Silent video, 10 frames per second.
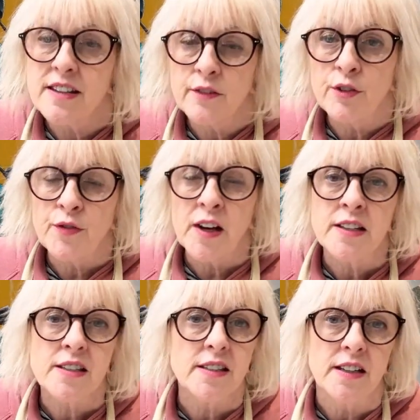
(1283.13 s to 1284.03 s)
if you
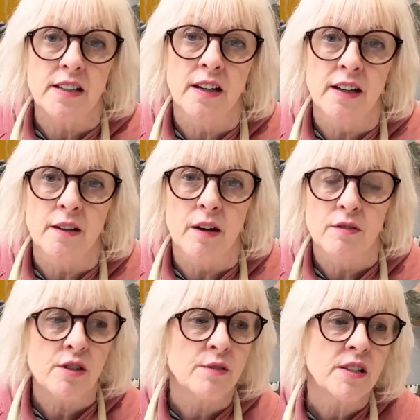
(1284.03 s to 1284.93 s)
fancy
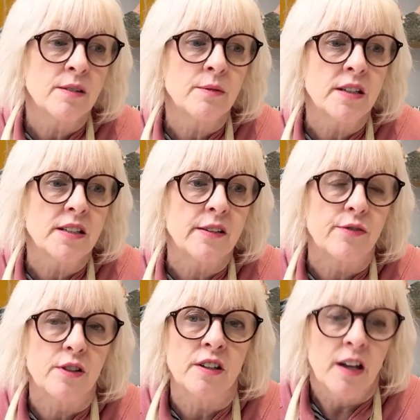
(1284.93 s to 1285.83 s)
doing something
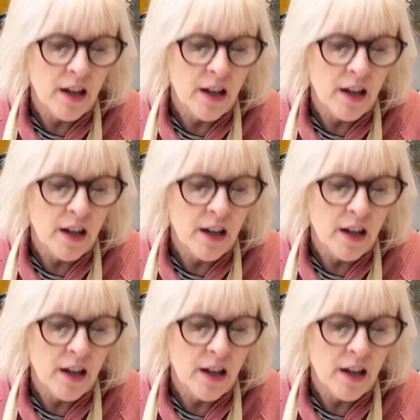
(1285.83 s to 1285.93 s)
different,